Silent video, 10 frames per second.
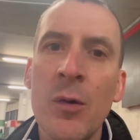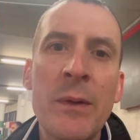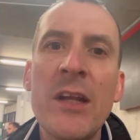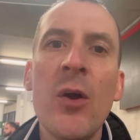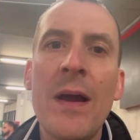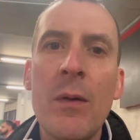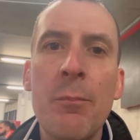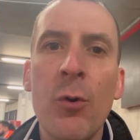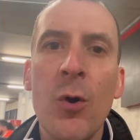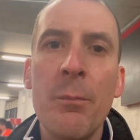And we know how
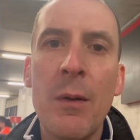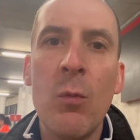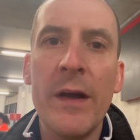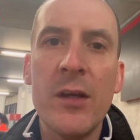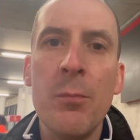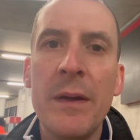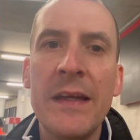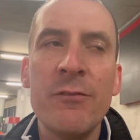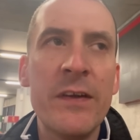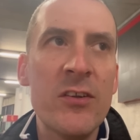important Ben White can
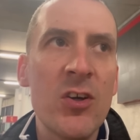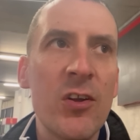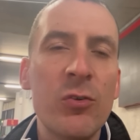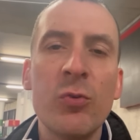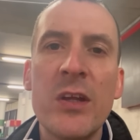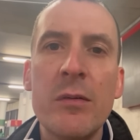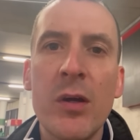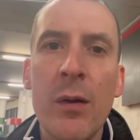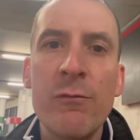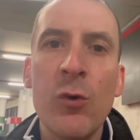be for this Arsenal team
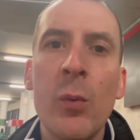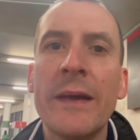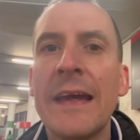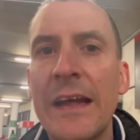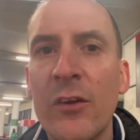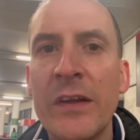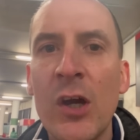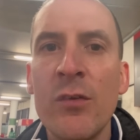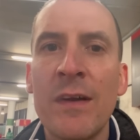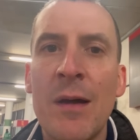going forward, getting on the
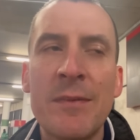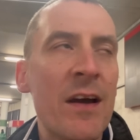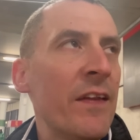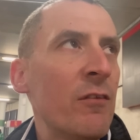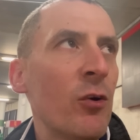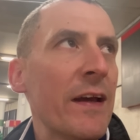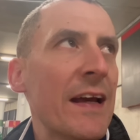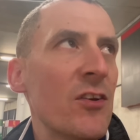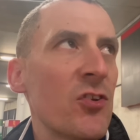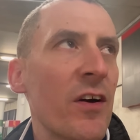overlap down that
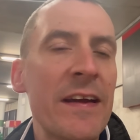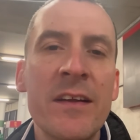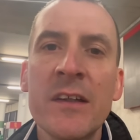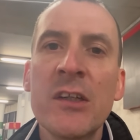right-hand side.